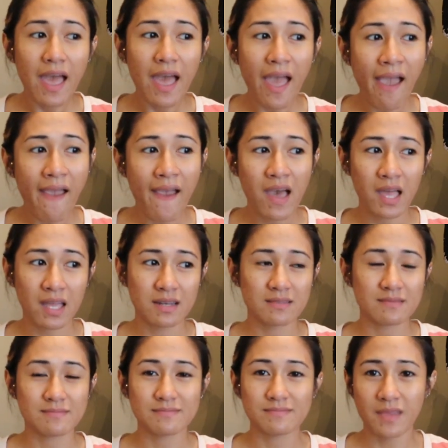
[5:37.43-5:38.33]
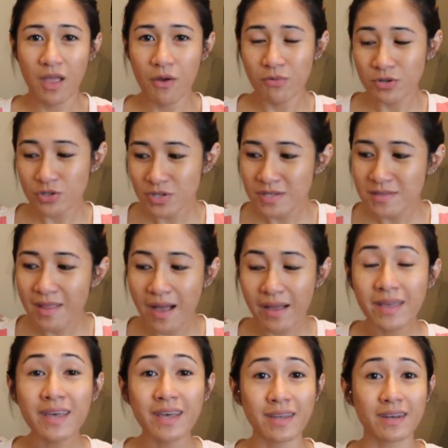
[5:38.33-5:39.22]
And it was just
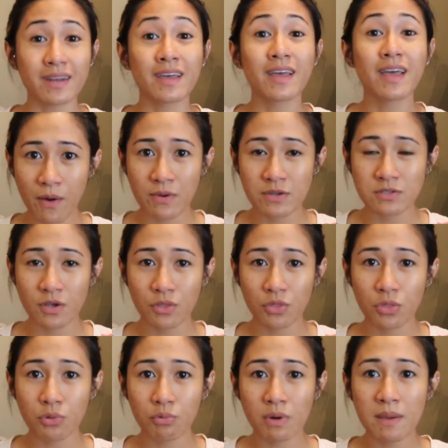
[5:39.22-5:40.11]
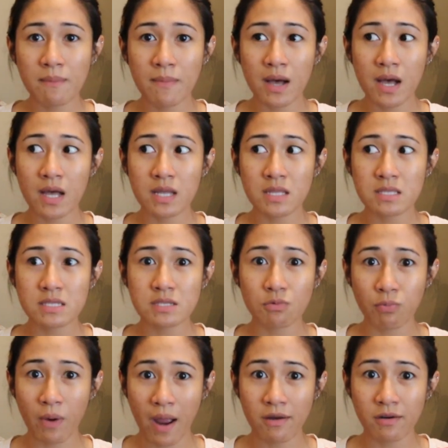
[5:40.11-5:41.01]
not good. I was on 3 months
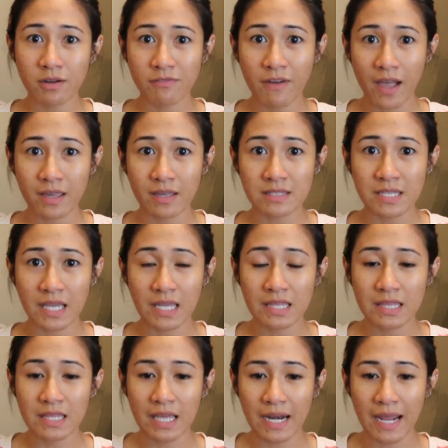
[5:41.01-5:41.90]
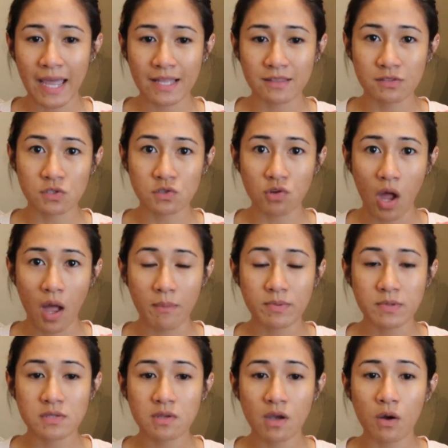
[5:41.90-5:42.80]
round of Accutane, then I had to
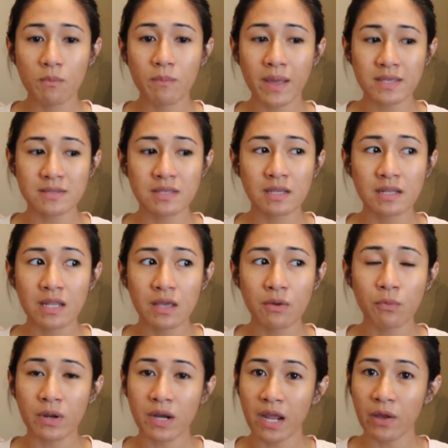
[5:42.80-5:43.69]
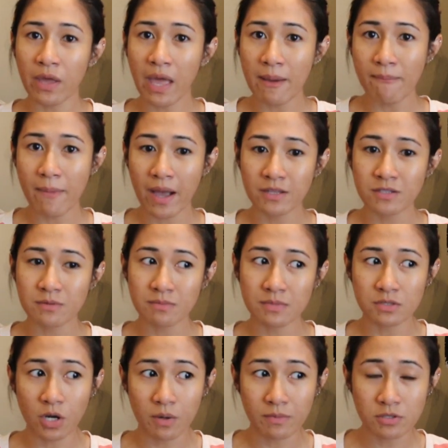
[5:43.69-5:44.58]
stop. So basically when I came back to
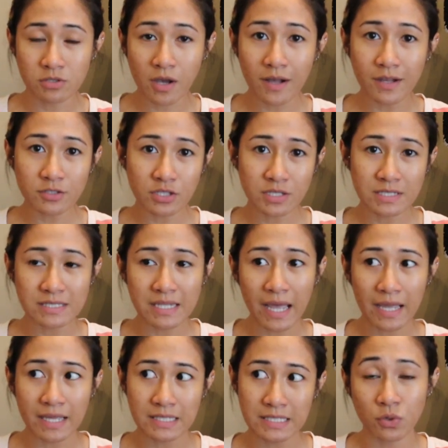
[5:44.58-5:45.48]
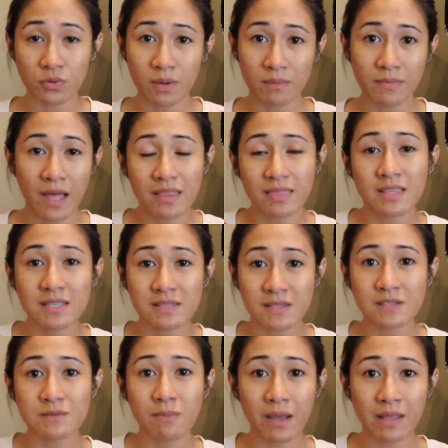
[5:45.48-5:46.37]
my dermatologist, I told them that
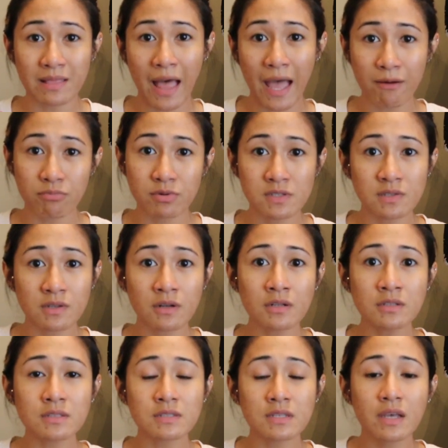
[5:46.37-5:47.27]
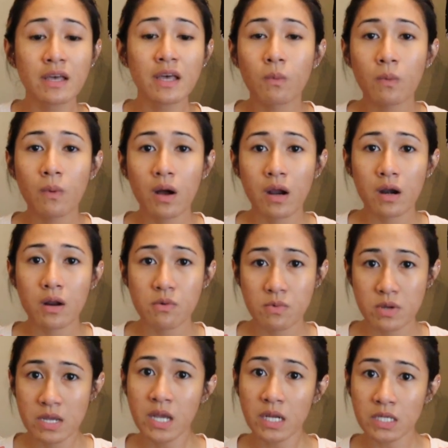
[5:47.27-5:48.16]
this is my lab results. What are
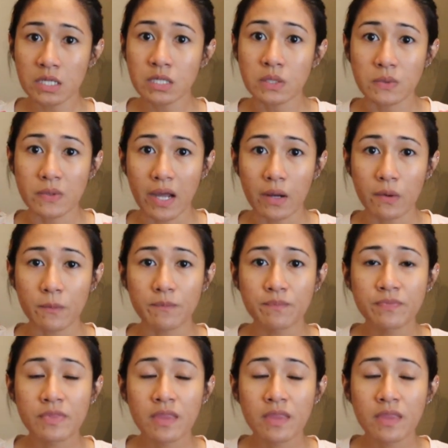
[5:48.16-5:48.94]
we gonna do now?